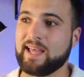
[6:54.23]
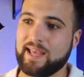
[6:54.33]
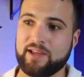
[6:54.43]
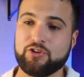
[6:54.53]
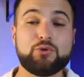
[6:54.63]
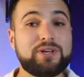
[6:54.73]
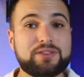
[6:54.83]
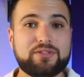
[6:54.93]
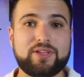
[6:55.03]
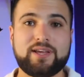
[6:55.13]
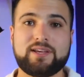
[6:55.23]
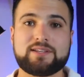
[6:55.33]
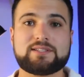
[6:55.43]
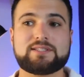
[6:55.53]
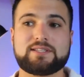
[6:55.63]
and doing
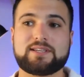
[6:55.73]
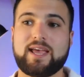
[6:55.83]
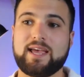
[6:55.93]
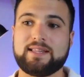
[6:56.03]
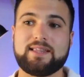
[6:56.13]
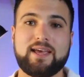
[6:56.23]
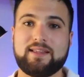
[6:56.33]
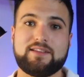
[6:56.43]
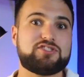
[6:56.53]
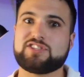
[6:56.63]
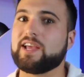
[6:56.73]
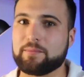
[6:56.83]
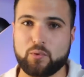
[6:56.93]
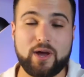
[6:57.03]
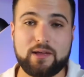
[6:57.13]
things, and then they just take
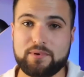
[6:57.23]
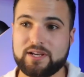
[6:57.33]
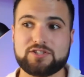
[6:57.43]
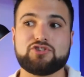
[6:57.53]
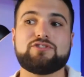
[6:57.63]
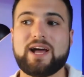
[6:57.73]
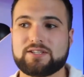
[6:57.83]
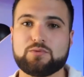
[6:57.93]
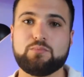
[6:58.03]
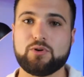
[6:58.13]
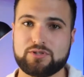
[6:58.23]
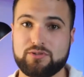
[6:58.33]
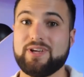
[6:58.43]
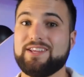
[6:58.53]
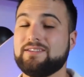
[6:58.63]
them away because you're not supposed to do that.